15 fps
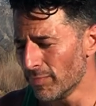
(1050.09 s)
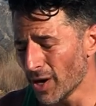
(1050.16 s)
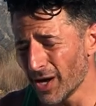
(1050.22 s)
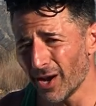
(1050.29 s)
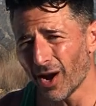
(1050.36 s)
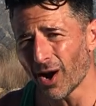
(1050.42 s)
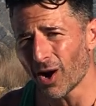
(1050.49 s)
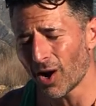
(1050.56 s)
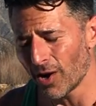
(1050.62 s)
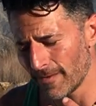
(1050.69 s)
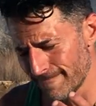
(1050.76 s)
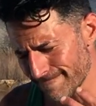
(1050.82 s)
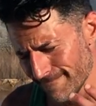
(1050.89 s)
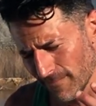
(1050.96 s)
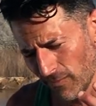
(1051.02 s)
but
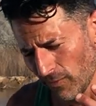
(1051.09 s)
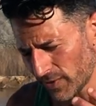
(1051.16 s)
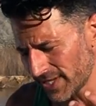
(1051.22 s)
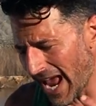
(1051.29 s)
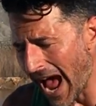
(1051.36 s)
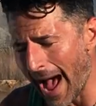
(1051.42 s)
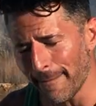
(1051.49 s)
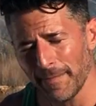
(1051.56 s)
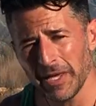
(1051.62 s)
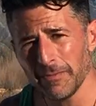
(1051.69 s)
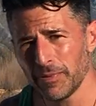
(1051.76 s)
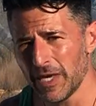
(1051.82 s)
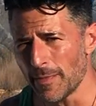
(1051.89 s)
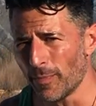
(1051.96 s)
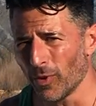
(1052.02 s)
are
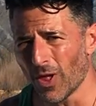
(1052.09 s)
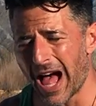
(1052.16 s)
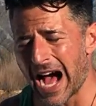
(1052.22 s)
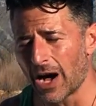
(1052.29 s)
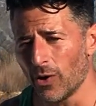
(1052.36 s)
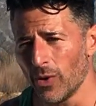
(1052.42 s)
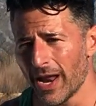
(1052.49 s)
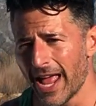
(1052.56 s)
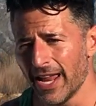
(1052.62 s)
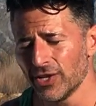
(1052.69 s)
tapping people out